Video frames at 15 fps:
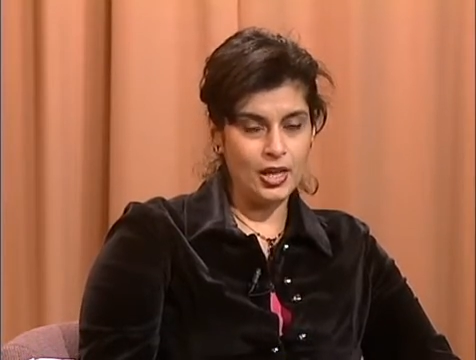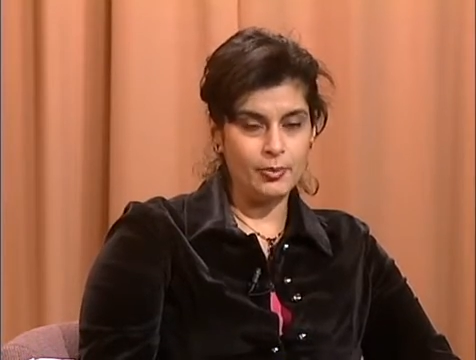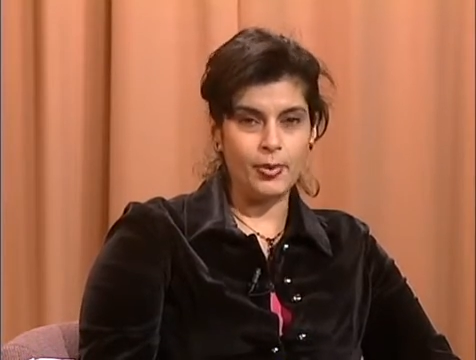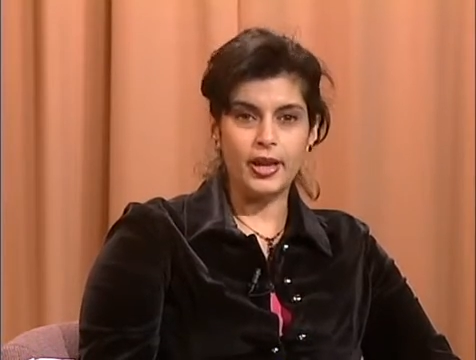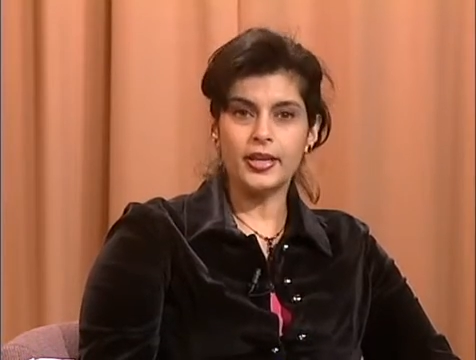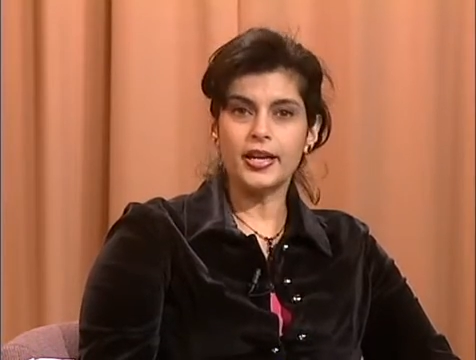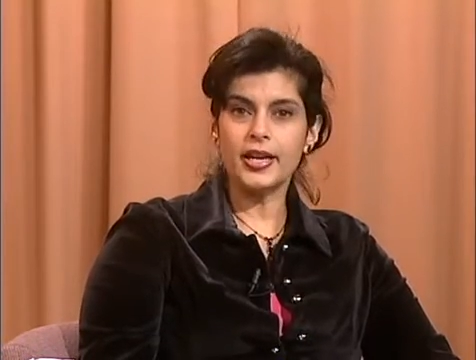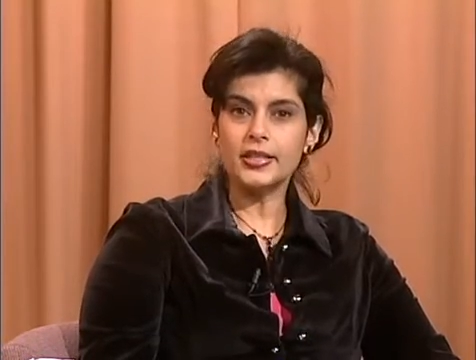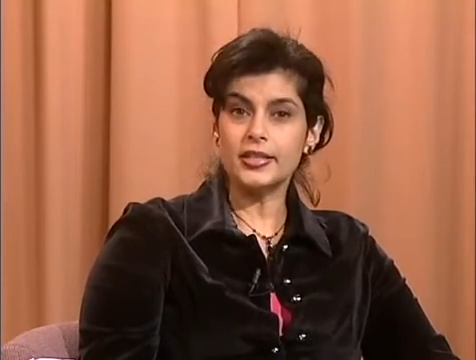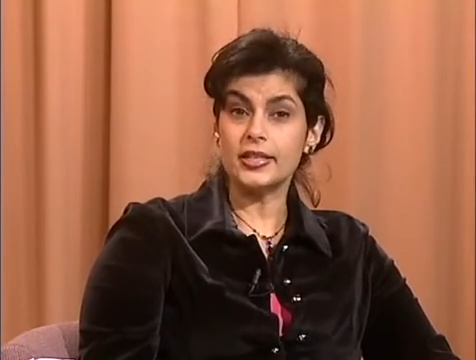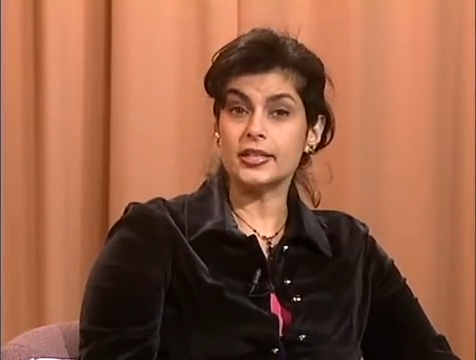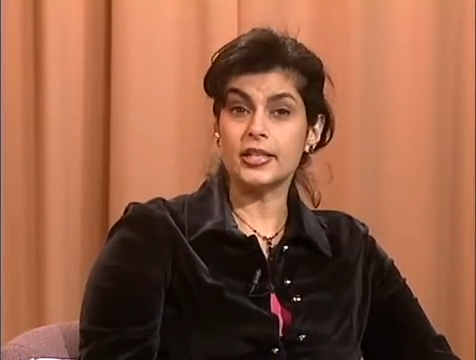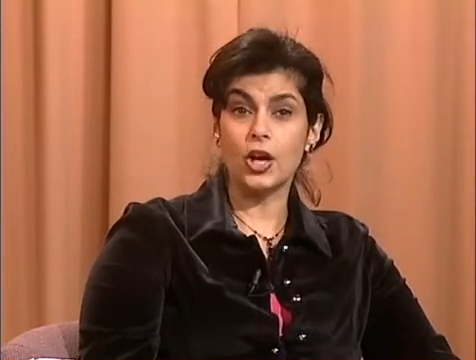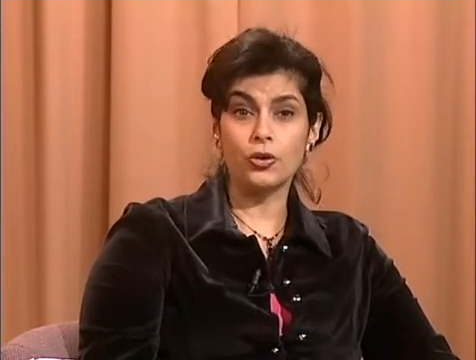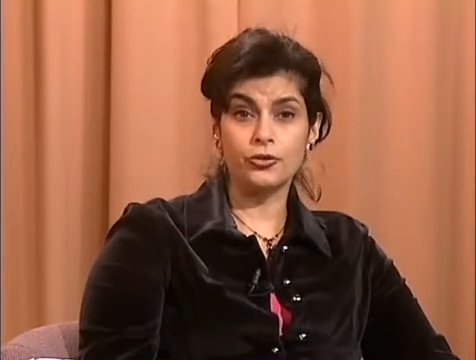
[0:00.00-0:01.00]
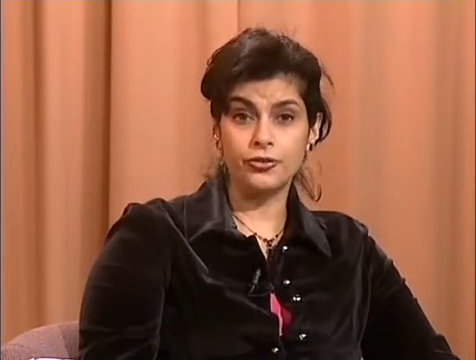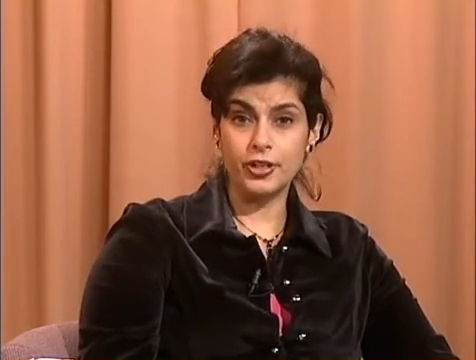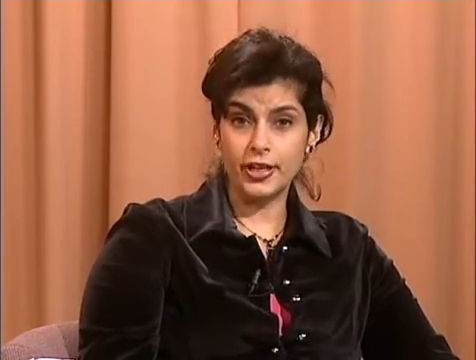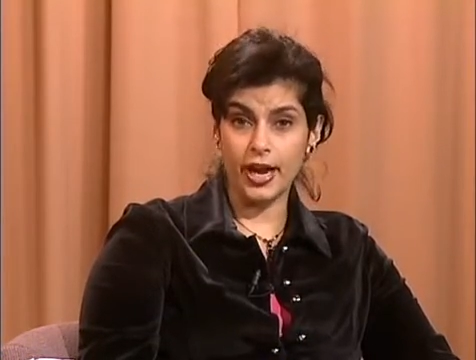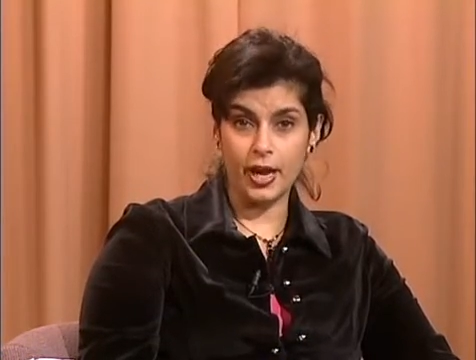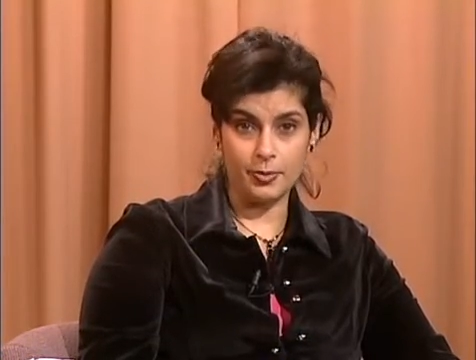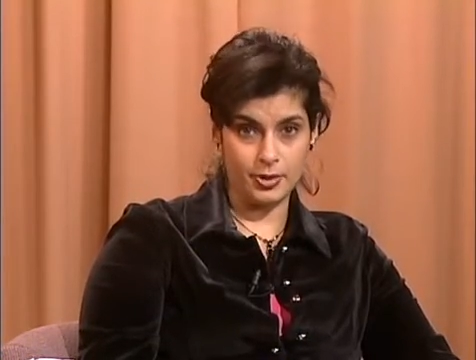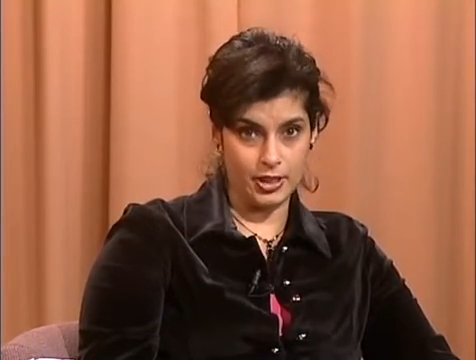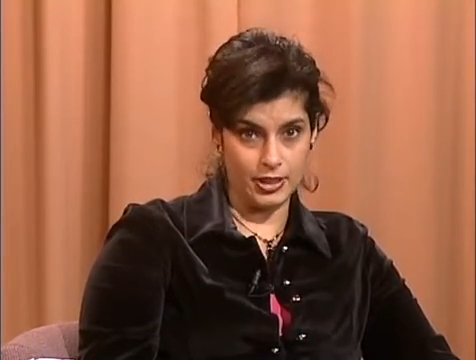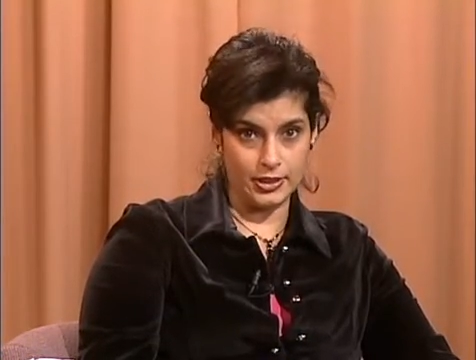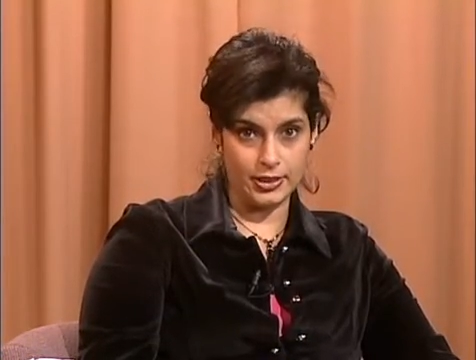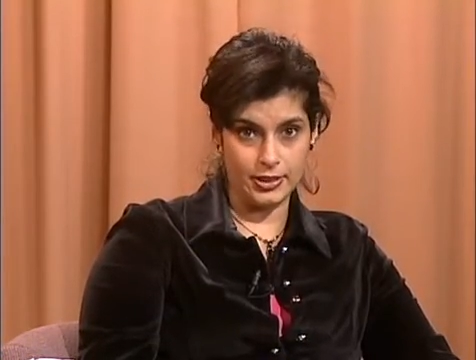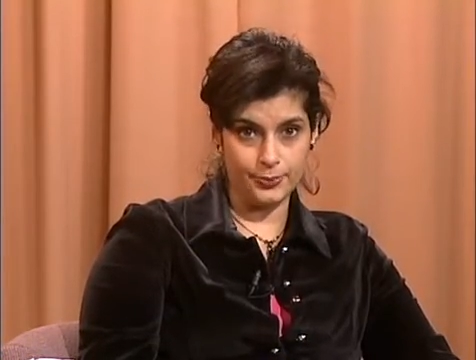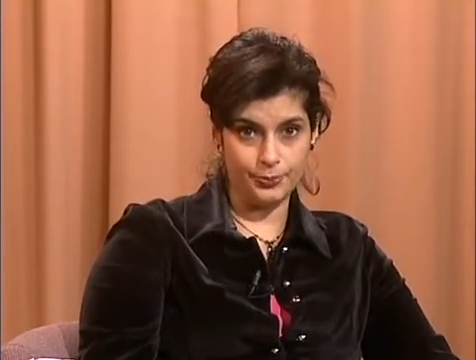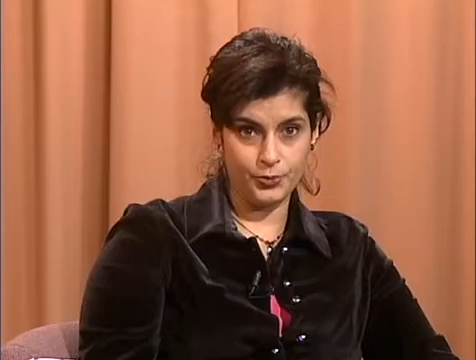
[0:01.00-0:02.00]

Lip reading: My guest is Tawfiq Hamid.